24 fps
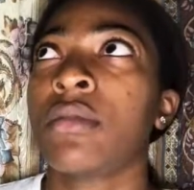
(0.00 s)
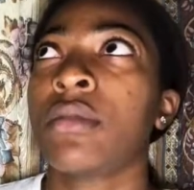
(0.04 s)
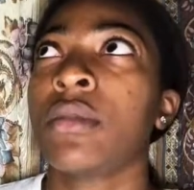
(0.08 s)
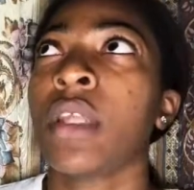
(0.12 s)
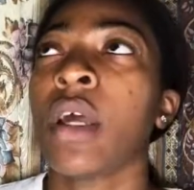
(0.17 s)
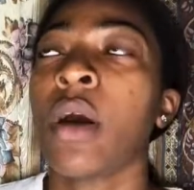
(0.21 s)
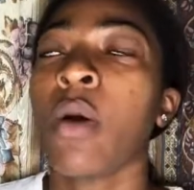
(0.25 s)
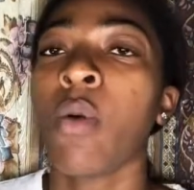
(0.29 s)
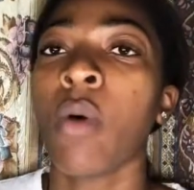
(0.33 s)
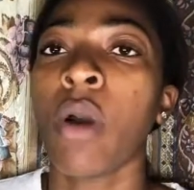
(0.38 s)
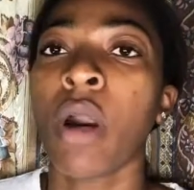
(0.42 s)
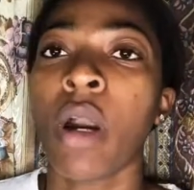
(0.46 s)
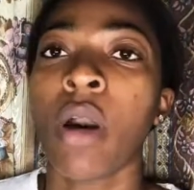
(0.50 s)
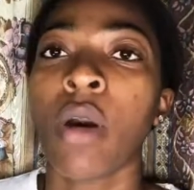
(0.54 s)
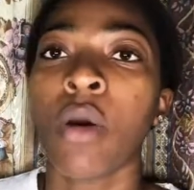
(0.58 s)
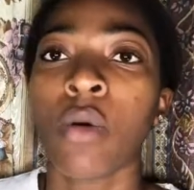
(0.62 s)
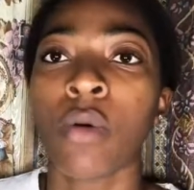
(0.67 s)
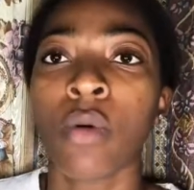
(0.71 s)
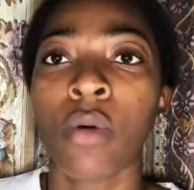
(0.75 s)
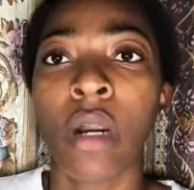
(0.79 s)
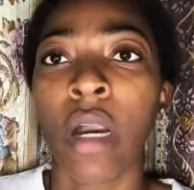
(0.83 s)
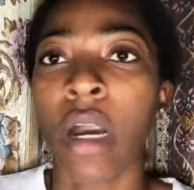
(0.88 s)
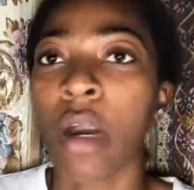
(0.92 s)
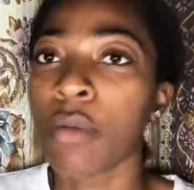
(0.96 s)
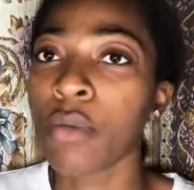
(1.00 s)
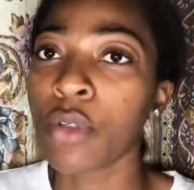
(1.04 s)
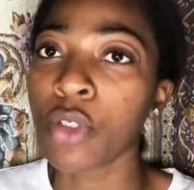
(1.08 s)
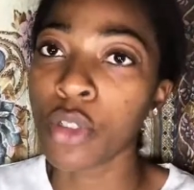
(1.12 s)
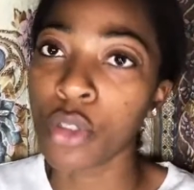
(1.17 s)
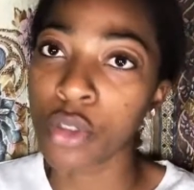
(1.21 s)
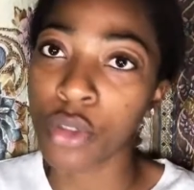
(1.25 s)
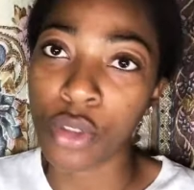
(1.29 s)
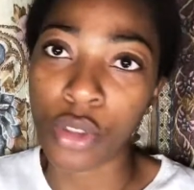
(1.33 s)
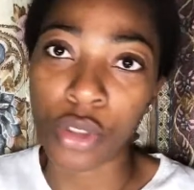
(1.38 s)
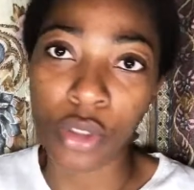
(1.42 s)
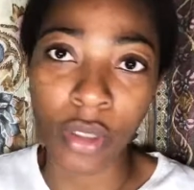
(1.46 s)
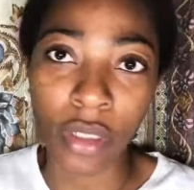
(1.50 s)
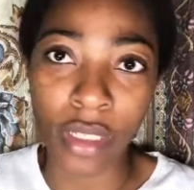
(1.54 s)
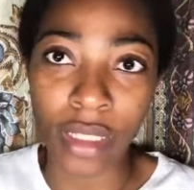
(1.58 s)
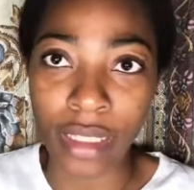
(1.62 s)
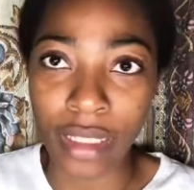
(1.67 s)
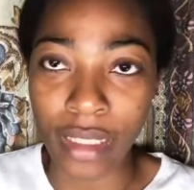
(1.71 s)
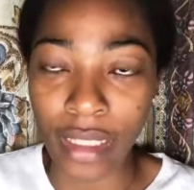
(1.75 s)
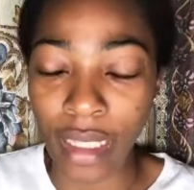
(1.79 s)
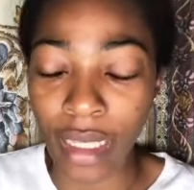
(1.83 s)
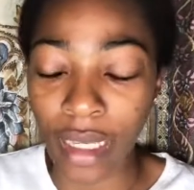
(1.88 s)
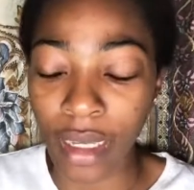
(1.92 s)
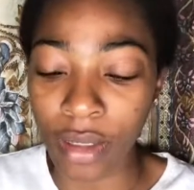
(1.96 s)
now, wow, how are we going to sort this
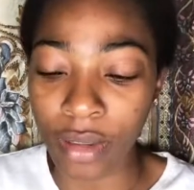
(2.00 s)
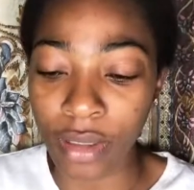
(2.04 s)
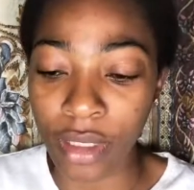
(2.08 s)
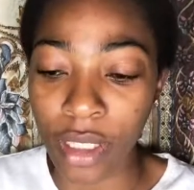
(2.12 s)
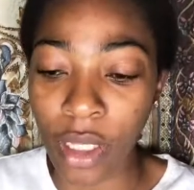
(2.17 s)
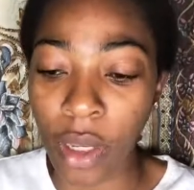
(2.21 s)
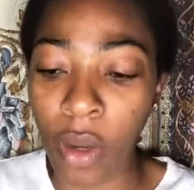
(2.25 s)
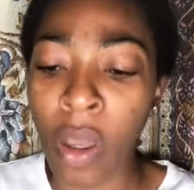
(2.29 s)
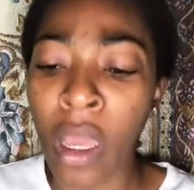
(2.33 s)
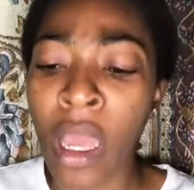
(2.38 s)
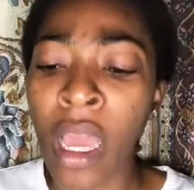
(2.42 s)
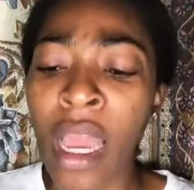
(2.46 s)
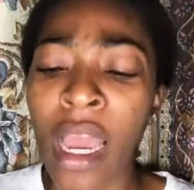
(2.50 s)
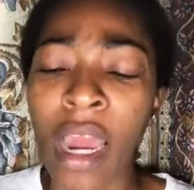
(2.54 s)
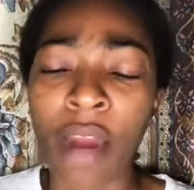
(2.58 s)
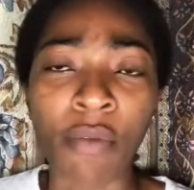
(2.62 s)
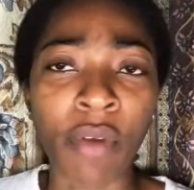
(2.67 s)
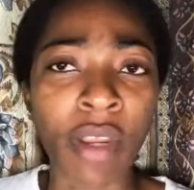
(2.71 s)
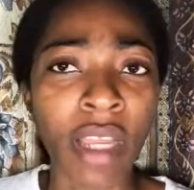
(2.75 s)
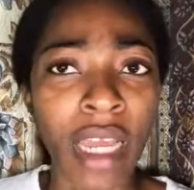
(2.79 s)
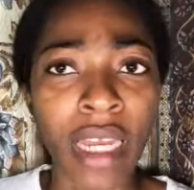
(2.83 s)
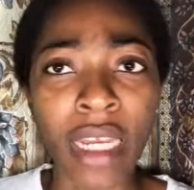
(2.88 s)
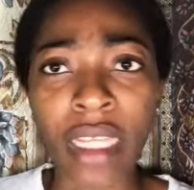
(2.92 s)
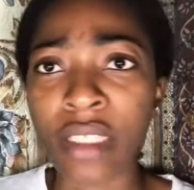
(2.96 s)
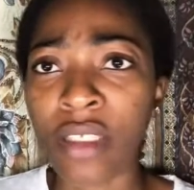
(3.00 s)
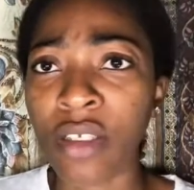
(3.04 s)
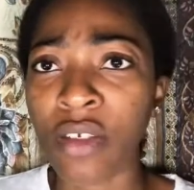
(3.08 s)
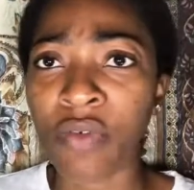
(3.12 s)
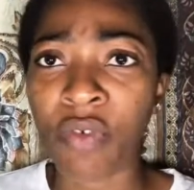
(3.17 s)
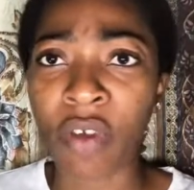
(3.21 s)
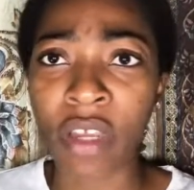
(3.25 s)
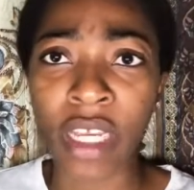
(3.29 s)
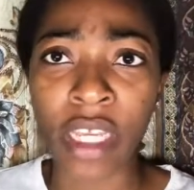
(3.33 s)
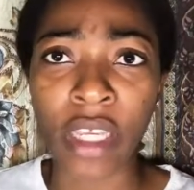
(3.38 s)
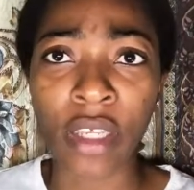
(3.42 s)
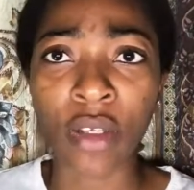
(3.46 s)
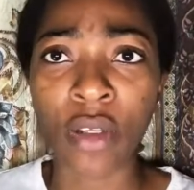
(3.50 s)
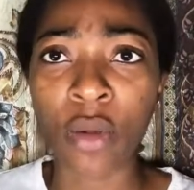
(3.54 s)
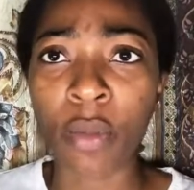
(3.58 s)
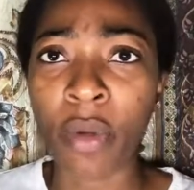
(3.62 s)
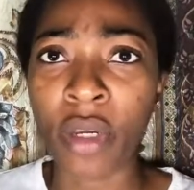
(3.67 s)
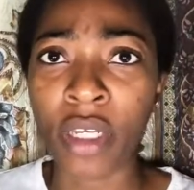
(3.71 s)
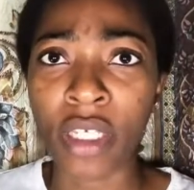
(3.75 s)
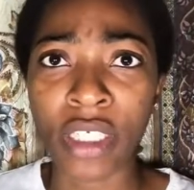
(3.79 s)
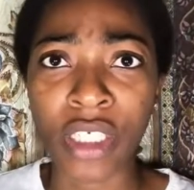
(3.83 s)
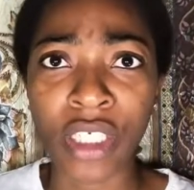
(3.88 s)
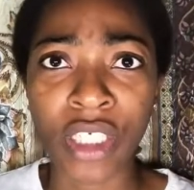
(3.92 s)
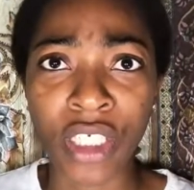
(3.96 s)
thing out now? And regardless of the fact that you're
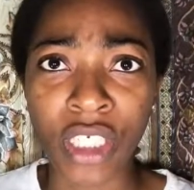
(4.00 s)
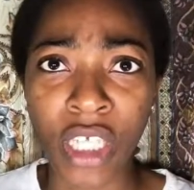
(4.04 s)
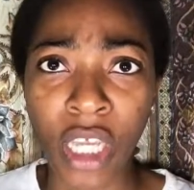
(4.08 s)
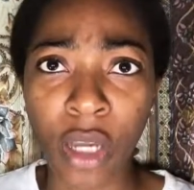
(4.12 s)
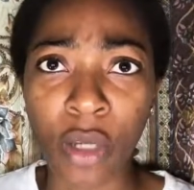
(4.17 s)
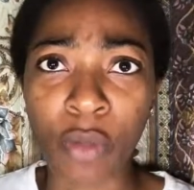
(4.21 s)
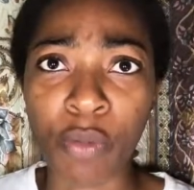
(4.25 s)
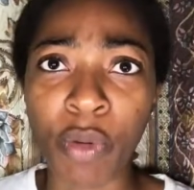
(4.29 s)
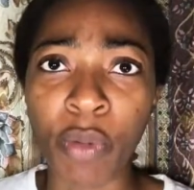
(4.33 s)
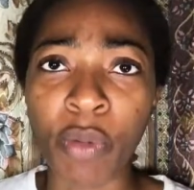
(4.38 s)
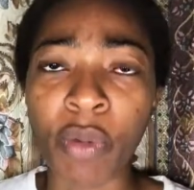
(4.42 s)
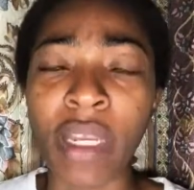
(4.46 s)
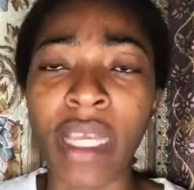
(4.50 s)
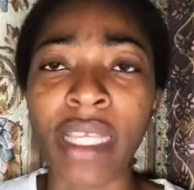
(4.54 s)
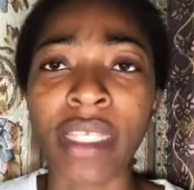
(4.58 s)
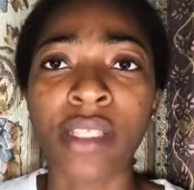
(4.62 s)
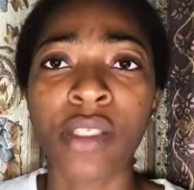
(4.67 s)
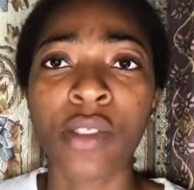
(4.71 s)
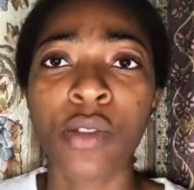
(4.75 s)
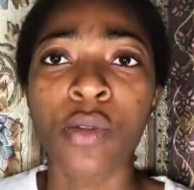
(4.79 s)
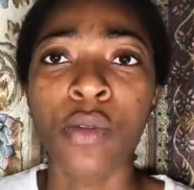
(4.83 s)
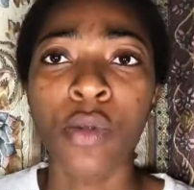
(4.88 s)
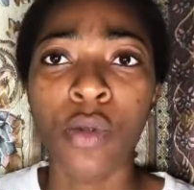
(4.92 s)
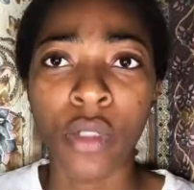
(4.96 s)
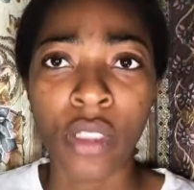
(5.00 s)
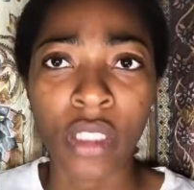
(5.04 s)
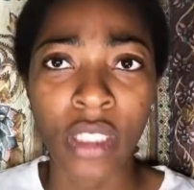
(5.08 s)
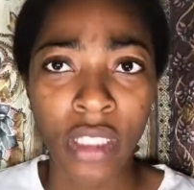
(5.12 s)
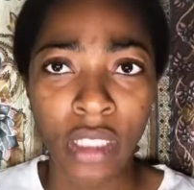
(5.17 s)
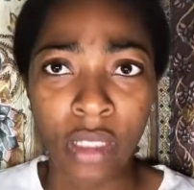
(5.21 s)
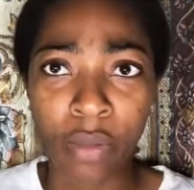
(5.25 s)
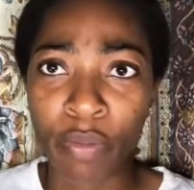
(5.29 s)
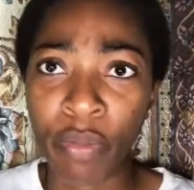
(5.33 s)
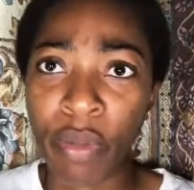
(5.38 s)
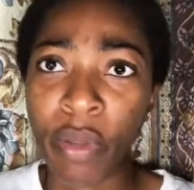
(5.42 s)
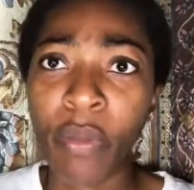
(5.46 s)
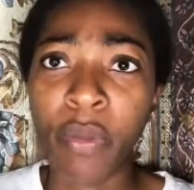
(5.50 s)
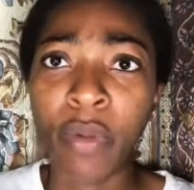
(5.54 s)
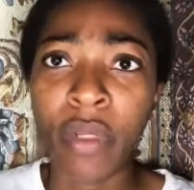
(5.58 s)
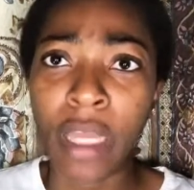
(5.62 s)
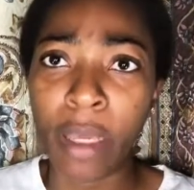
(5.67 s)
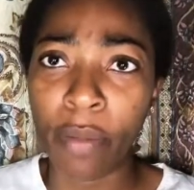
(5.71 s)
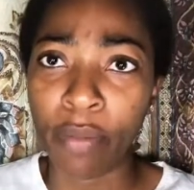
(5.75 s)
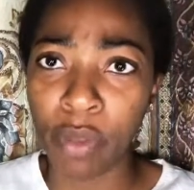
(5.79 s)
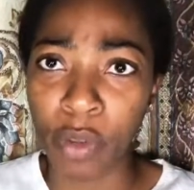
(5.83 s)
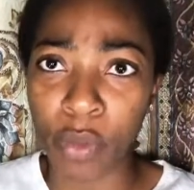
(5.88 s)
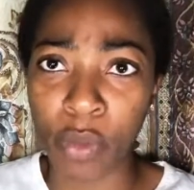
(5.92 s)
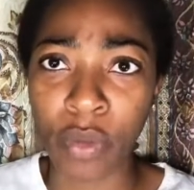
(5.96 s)
nobody's child, people
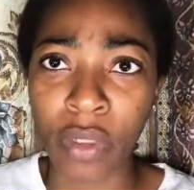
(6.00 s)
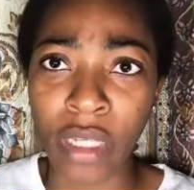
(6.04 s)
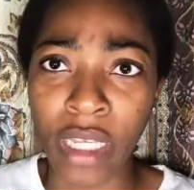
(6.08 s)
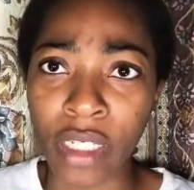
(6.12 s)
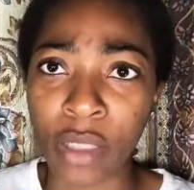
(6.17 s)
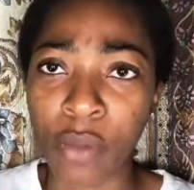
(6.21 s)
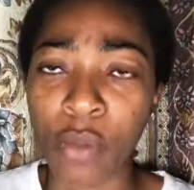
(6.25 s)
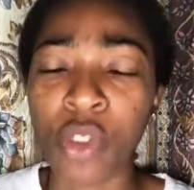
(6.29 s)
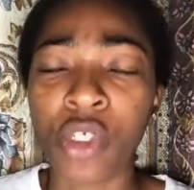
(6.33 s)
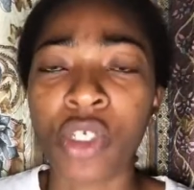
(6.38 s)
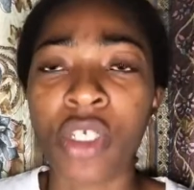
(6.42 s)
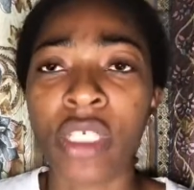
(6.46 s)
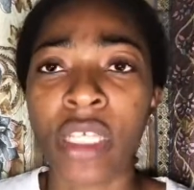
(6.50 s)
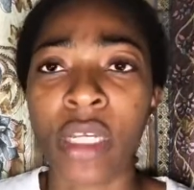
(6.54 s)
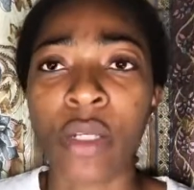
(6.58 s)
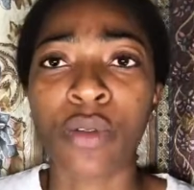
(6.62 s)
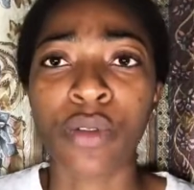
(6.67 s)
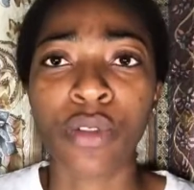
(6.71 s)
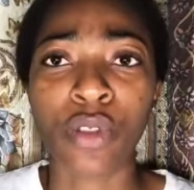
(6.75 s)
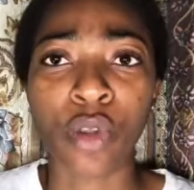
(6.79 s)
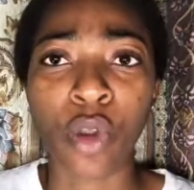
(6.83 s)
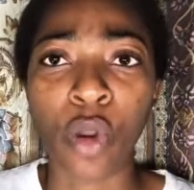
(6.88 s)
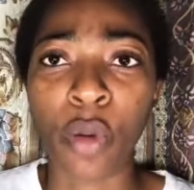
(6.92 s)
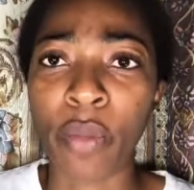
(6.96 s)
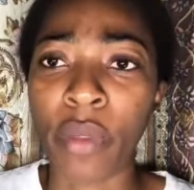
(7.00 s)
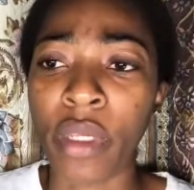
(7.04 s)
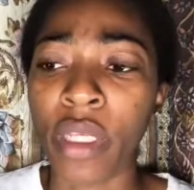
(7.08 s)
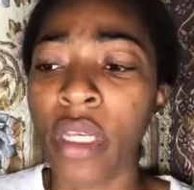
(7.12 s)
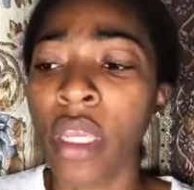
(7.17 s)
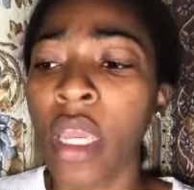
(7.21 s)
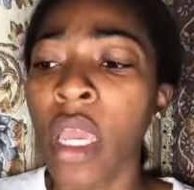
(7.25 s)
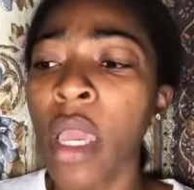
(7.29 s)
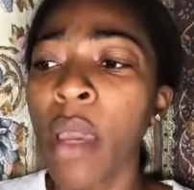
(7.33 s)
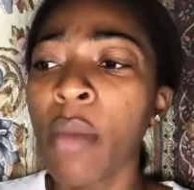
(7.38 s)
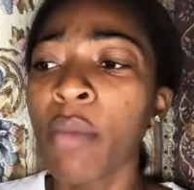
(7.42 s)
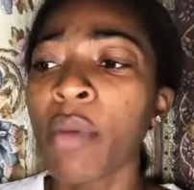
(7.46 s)
are people, and emotions are going to come in.